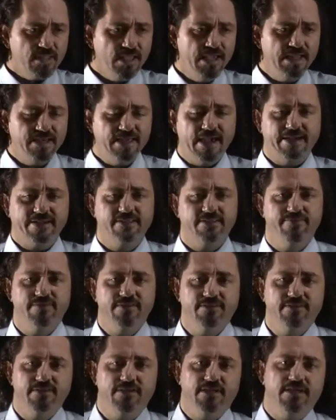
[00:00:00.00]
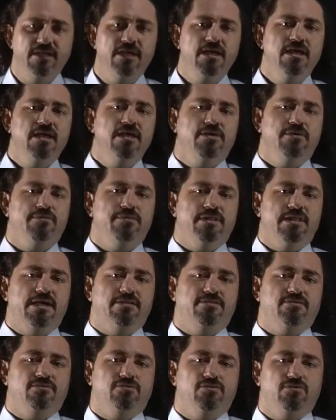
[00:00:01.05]
any activity
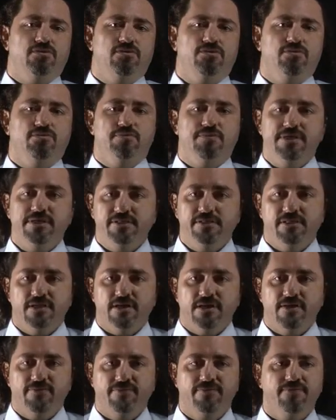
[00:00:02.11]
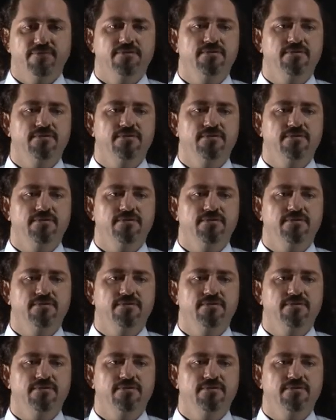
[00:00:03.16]
related to real life,